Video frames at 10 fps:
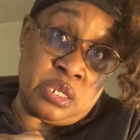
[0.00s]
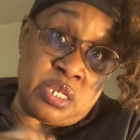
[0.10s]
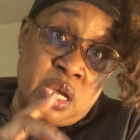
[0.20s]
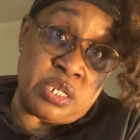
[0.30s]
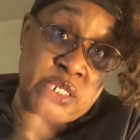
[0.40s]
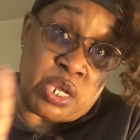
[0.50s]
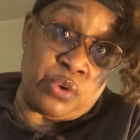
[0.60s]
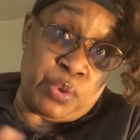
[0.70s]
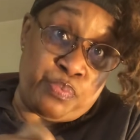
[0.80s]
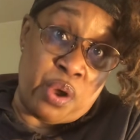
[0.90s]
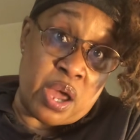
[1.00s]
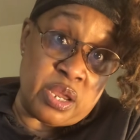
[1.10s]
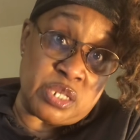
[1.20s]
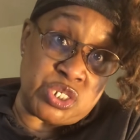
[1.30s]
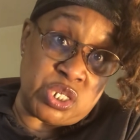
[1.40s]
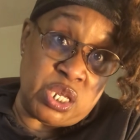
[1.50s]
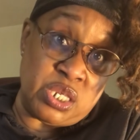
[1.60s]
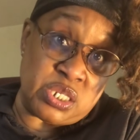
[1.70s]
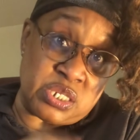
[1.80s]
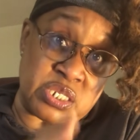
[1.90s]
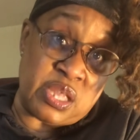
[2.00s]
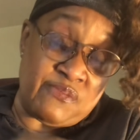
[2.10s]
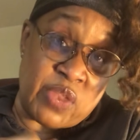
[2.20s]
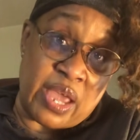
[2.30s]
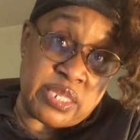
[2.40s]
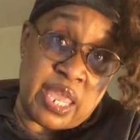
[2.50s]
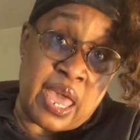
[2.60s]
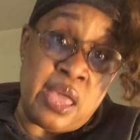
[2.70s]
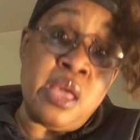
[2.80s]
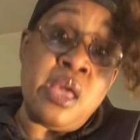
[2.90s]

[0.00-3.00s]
non-dairy product cheese and stuff like that,